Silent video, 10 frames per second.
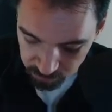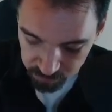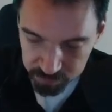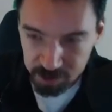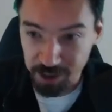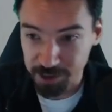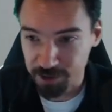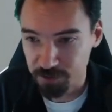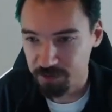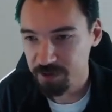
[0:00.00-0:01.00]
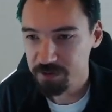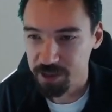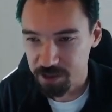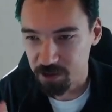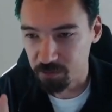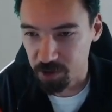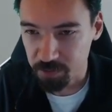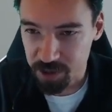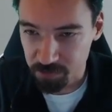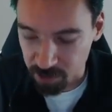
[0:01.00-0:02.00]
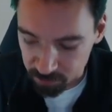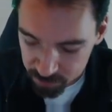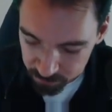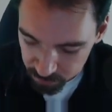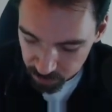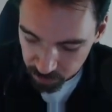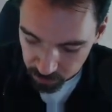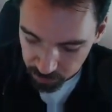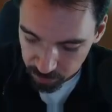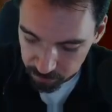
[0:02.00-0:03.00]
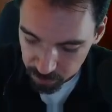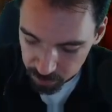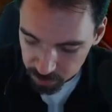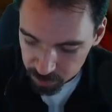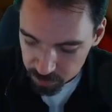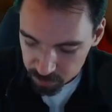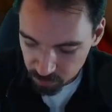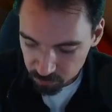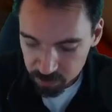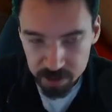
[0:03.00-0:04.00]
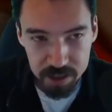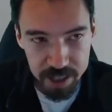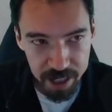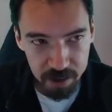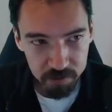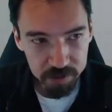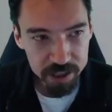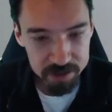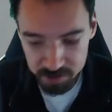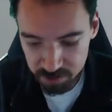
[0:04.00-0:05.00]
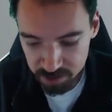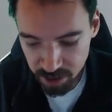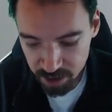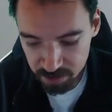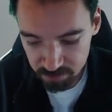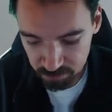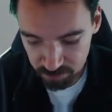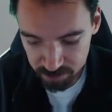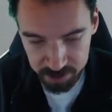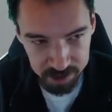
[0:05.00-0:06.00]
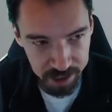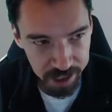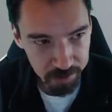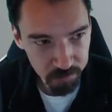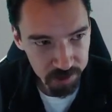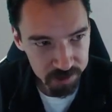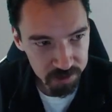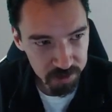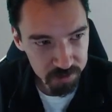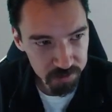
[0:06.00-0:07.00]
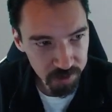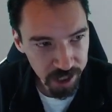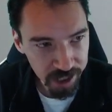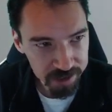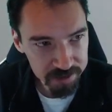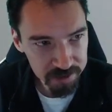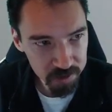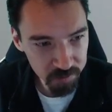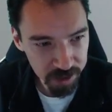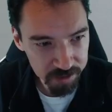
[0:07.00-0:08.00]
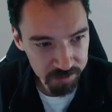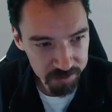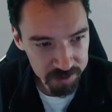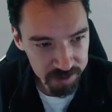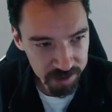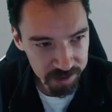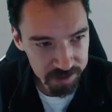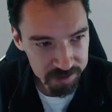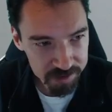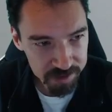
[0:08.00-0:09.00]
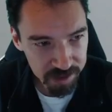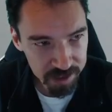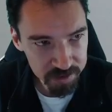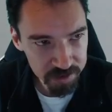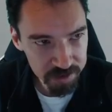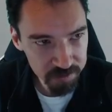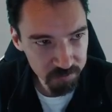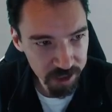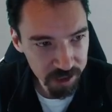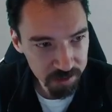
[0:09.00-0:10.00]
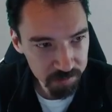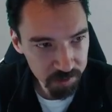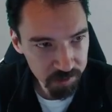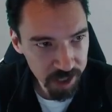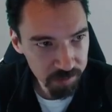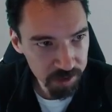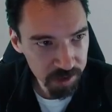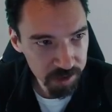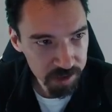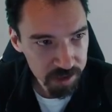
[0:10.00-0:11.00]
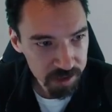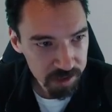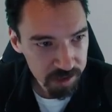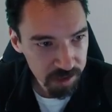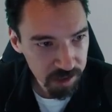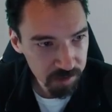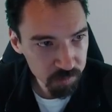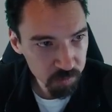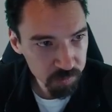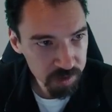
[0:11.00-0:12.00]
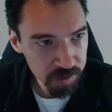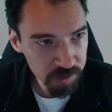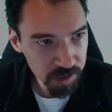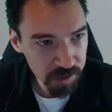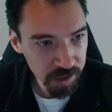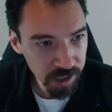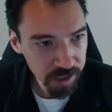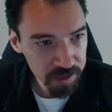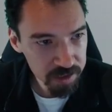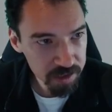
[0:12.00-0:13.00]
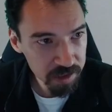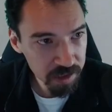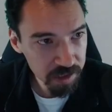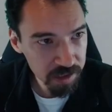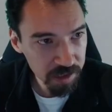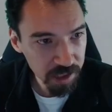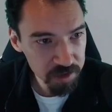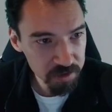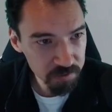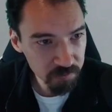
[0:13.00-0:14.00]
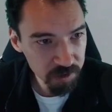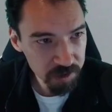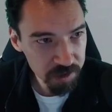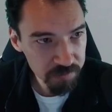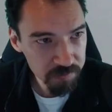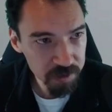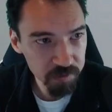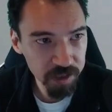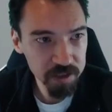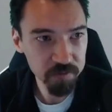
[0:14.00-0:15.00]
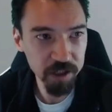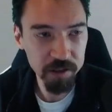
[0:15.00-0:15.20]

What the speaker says: A lot of 2's. It's on purpose, I promise. Okay, so now let's take a look at what 2x squared looks like. That's just a regular parabola. Boop, delete the x. That should work. 2x squared.